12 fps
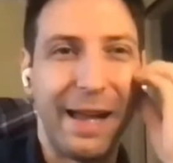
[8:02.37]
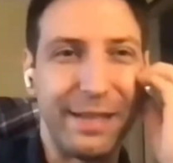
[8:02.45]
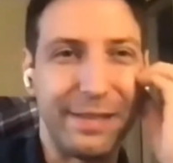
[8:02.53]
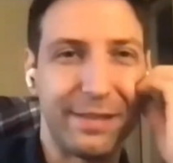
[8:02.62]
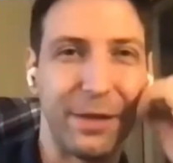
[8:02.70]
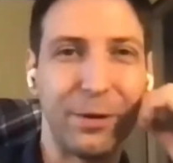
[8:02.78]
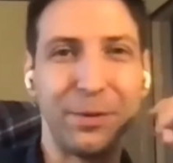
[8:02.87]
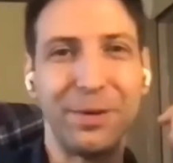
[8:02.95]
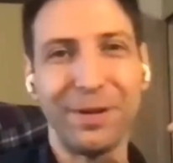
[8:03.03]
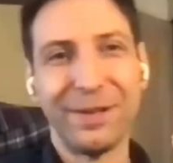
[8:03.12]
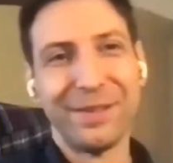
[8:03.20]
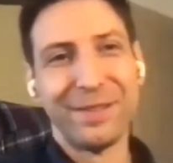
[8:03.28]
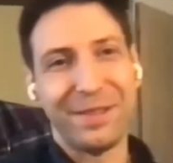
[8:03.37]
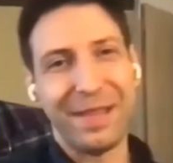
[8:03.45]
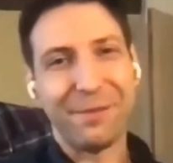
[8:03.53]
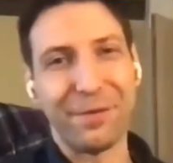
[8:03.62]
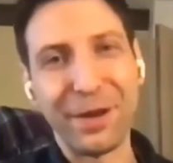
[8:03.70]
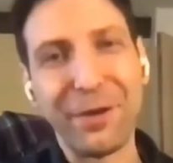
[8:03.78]
And so
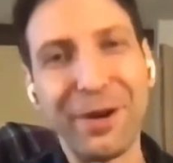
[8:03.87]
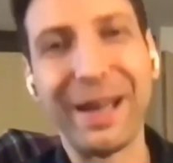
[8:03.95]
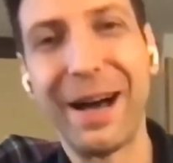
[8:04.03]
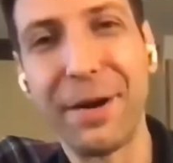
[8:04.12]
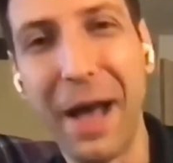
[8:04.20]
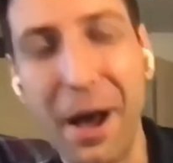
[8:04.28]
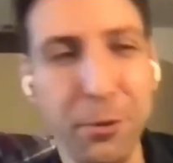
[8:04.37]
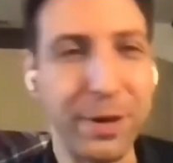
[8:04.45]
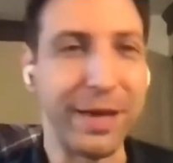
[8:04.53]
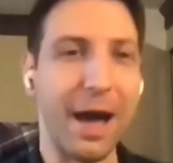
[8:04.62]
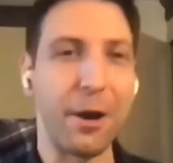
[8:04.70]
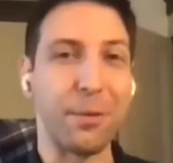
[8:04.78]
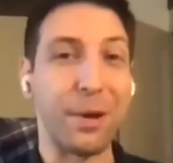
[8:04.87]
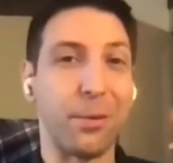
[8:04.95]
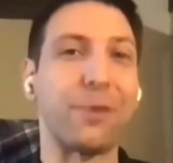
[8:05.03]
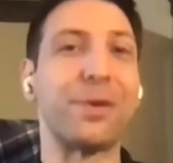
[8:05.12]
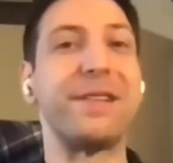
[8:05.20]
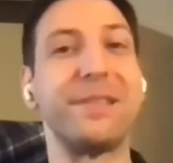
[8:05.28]
then figuring out how do we
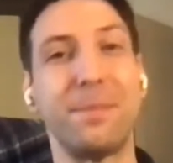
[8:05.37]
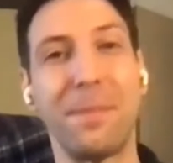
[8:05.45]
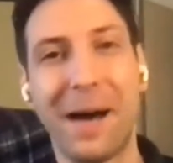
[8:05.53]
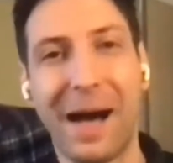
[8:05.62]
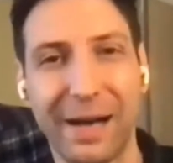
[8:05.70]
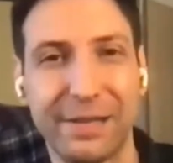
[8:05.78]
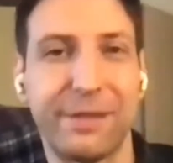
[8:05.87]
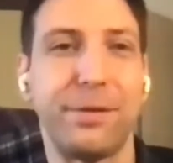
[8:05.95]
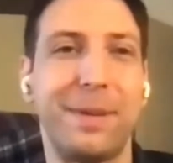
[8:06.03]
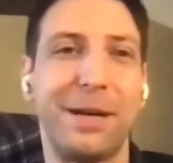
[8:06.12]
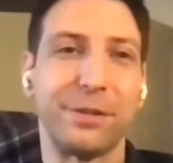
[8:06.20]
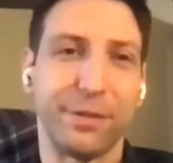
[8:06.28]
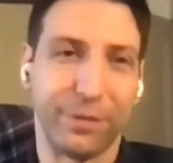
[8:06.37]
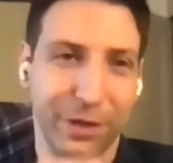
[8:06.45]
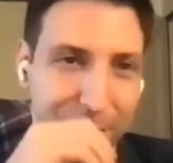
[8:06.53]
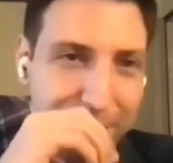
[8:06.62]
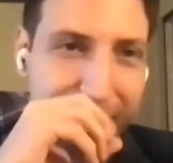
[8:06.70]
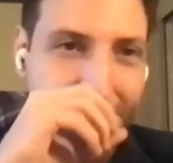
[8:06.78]
work with these massive amounts of
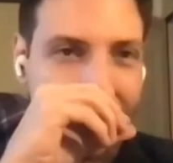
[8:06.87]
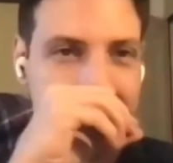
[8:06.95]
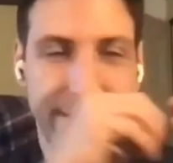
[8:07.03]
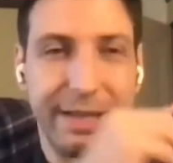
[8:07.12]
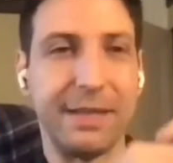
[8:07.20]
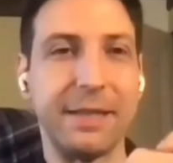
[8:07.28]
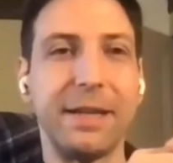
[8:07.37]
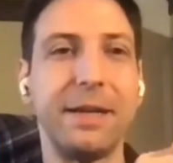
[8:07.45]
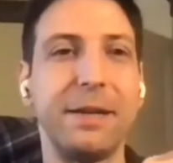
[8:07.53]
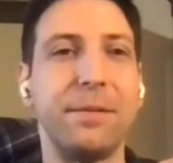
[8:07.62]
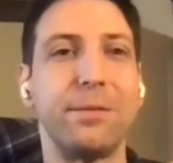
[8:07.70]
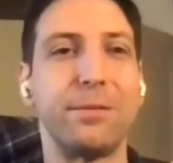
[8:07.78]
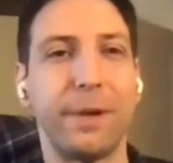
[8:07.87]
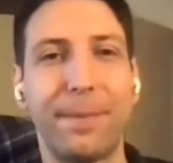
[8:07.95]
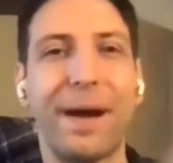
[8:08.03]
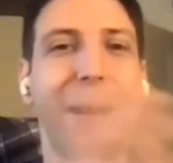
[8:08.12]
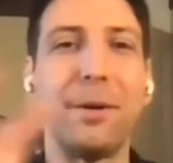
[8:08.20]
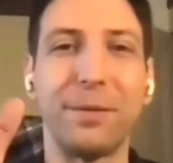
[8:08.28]
context and
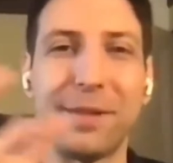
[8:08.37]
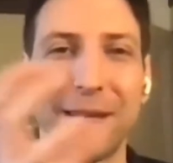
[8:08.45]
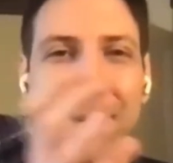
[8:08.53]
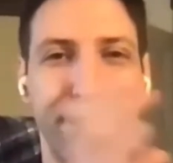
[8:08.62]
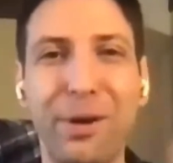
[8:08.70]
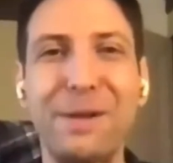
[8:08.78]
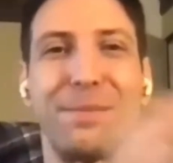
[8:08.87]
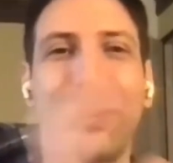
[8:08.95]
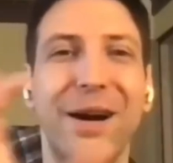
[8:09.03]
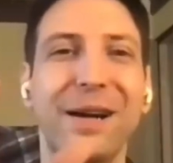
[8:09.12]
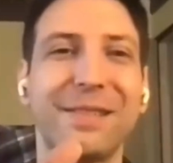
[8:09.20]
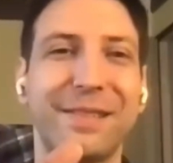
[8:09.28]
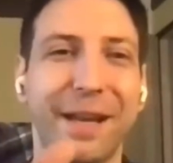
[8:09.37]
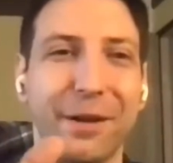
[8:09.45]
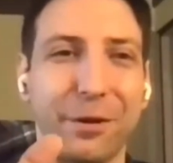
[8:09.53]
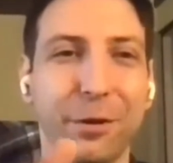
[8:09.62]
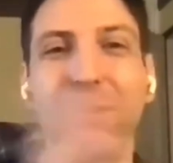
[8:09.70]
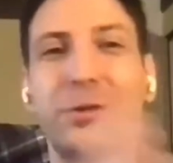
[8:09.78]
rip out the important parts that
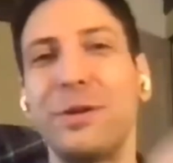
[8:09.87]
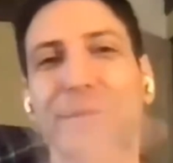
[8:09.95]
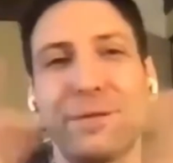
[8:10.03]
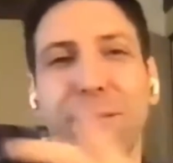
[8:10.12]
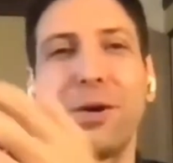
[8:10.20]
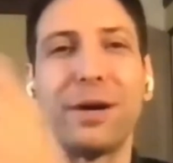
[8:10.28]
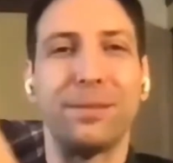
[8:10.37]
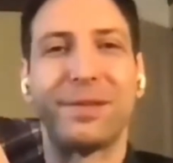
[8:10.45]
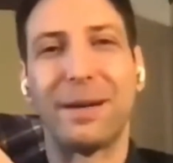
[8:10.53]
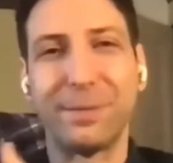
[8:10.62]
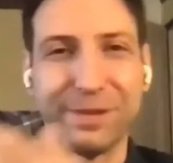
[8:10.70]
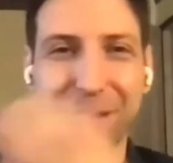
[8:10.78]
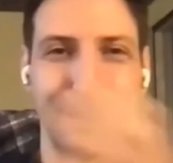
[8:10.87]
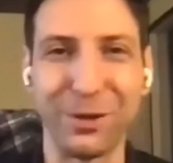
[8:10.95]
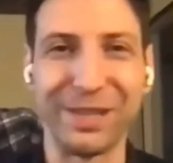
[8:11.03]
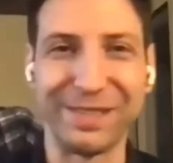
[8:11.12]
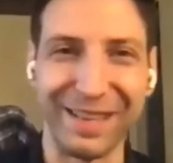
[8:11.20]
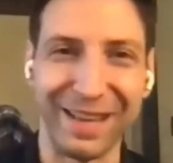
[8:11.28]
are going to inform some
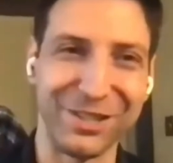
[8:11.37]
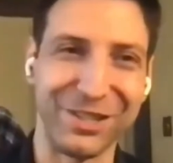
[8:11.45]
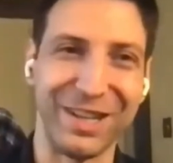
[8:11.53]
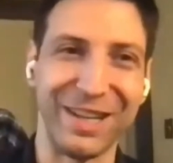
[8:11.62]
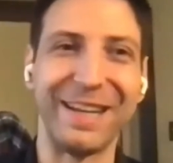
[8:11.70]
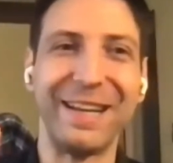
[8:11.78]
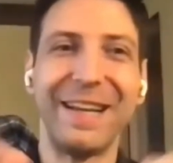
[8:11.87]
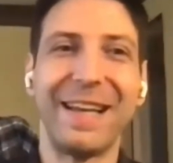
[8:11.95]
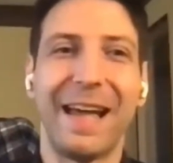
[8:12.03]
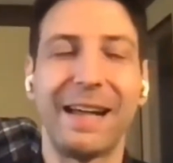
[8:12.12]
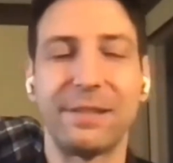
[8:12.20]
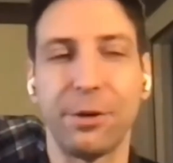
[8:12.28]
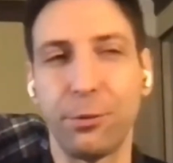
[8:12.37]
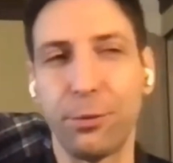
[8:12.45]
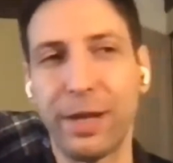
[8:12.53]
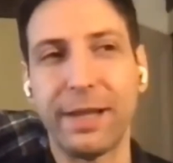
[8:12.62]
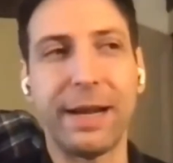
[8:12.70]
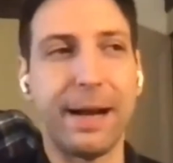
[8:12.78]
summary section. And so
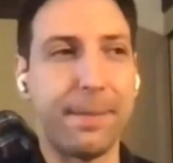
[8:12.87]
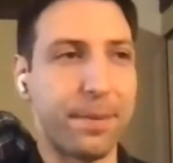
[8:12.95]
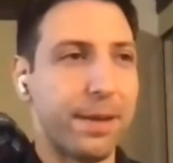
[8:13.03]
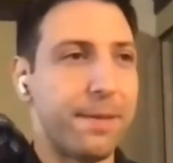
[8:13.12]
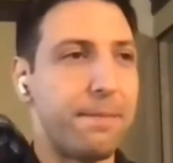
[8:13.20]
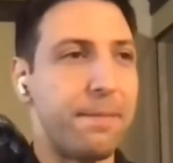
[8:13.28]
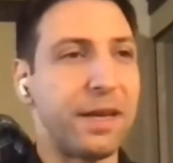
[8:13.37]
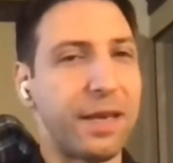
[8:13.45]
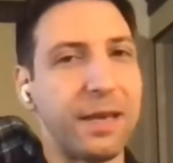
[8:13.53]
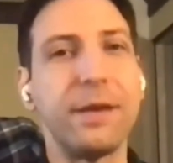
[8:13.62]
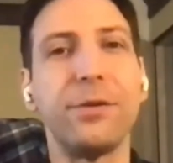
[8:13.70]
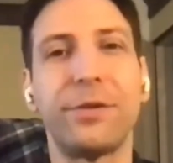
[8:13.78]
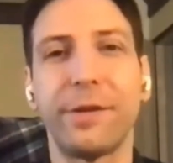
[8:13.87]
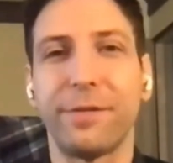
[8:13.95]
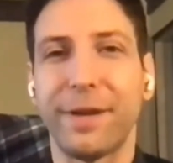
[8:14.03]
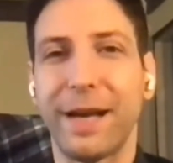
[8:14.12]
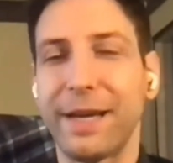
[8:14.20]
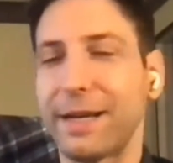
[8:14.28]
we ended up making use of
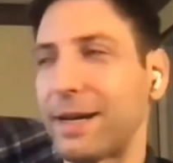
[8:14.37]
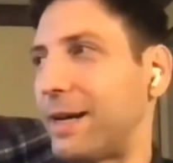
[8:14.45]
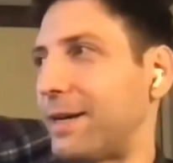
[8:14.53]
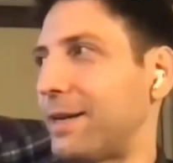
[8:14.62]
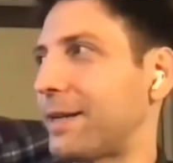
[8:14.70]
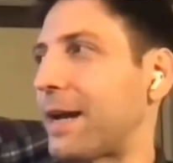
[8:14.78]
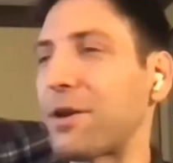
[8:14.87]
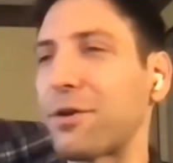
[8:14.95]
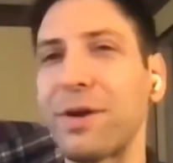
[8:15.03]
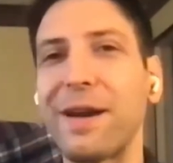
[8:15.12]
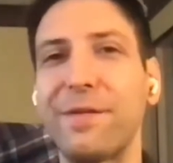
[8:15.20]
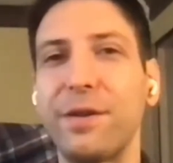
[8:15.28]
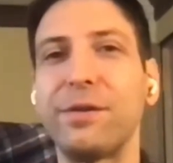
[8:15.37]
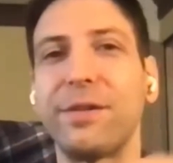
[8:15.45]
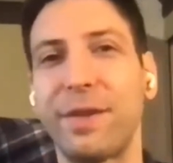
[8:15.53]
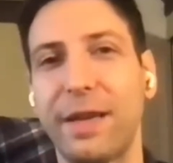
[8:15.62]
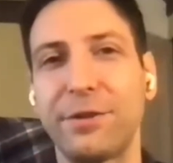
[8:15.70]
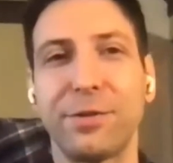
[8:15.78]
like kind of creative use
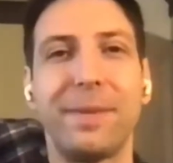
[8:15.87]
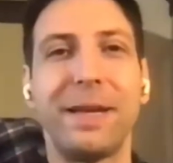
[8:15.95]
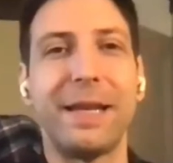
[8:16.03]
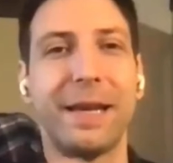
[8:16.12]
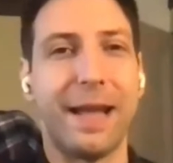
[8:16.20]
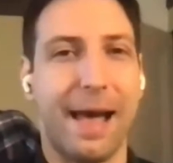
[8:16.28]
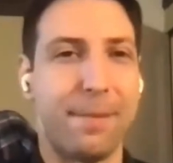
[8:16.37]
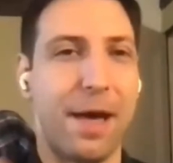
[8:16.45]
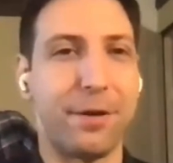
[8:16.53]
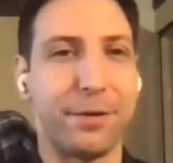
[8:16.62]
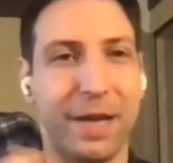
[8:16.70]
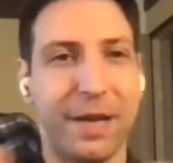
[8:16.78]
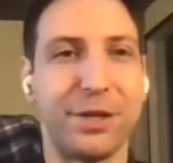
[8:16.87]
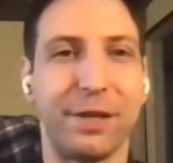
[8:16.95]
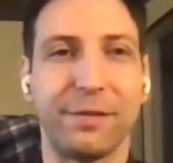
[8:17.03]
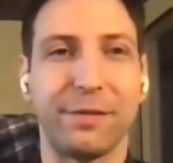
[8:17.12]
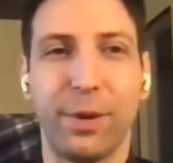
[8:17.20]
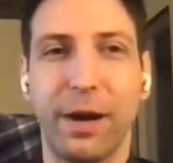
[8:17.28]
of intermediate
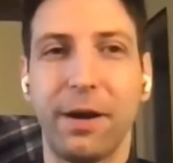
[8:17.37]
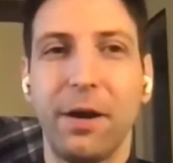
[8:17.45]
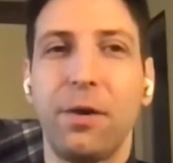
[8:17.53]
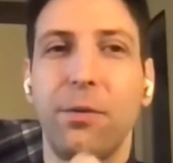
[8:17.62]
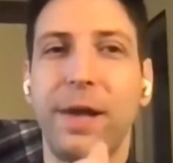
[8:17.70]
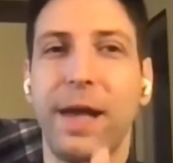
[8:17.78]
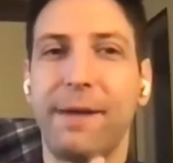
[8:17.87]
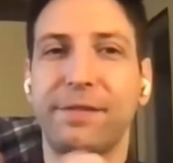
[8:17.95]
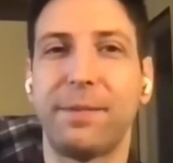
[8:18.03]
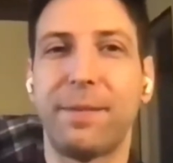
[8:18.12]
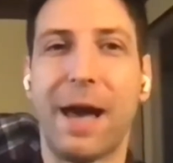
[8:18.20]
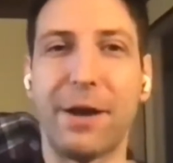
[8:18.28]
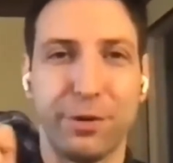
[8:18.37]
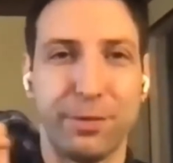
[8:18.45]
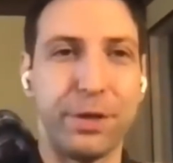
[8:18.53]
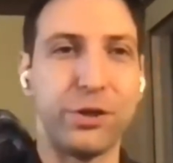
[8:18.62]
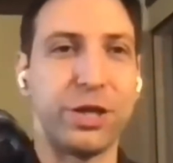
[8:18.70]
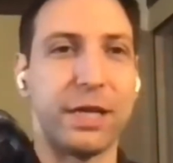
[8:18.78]
annotations, where we have some
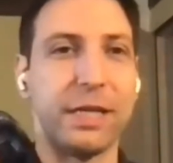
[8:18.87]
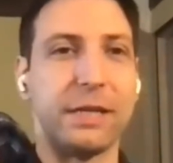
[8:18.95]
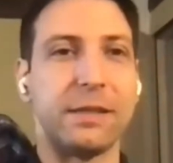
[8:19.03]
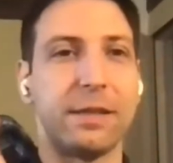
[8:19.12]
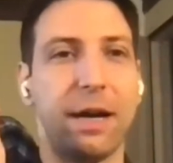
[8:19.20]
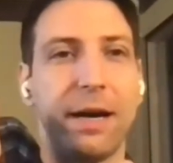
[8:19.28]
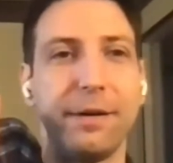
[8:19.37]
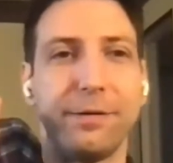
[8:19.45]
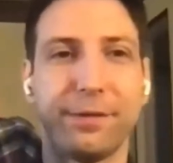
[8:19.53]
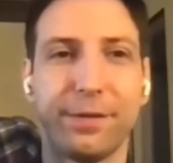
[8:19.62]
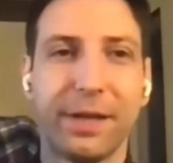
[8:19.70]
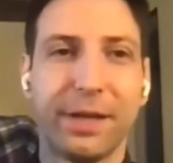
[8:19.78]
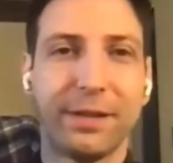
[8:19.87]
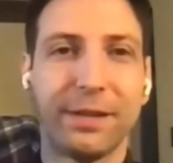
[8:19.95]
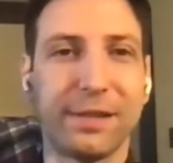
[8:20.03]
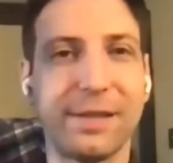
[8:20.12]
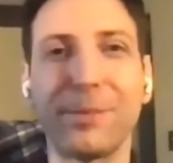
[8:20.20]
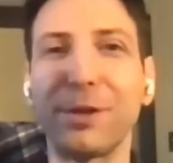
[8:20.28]
attributions of
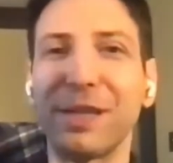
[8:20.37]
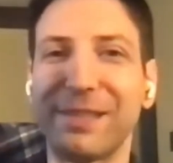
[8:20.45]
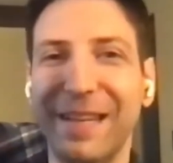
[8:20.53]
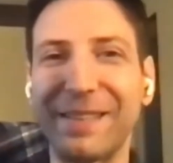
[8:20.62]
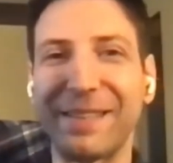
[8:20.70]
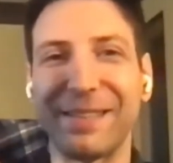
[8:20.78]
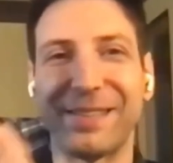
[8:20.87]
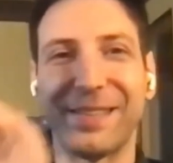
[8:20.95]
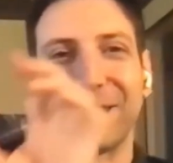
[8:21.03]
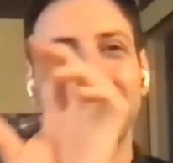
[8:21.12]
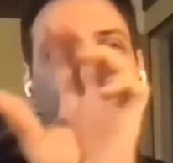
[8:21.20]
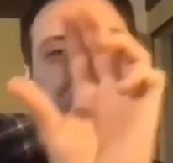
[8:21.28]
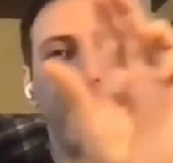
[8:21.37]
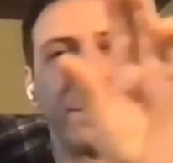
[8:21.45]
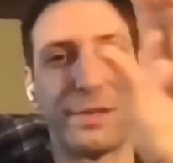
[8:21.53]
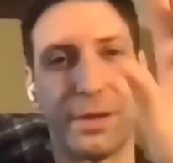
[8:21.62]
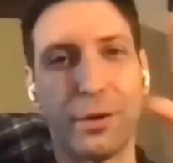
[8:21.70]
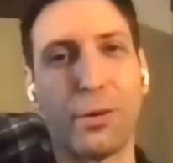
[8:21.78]
the summary sentences to what
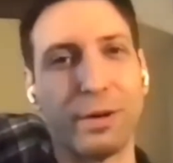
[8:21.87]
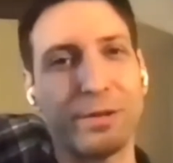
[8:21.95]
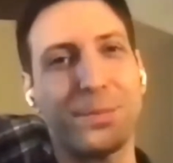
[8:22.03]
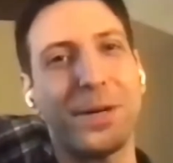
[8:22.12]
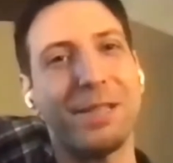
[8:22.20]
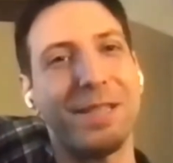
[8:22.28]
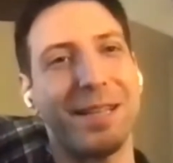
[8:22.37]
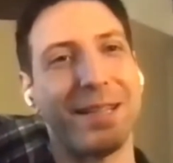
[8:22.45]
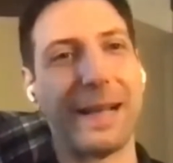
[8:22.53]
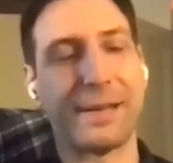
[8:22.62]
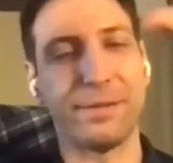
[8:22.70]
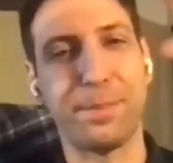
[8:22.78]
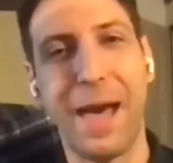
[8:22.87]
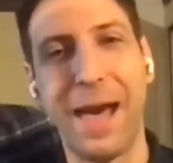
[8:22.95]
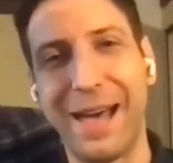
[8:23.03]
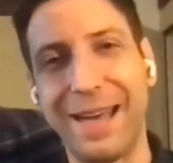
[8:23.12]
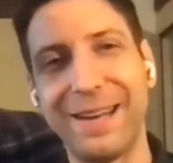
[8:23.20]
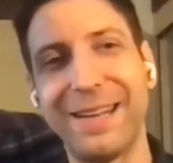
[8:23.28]
was the corresponding like
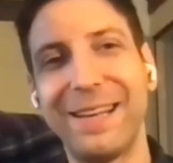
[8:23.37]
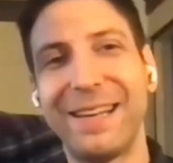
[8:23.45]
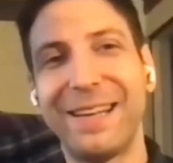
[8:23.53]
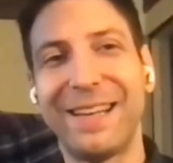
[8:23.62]
span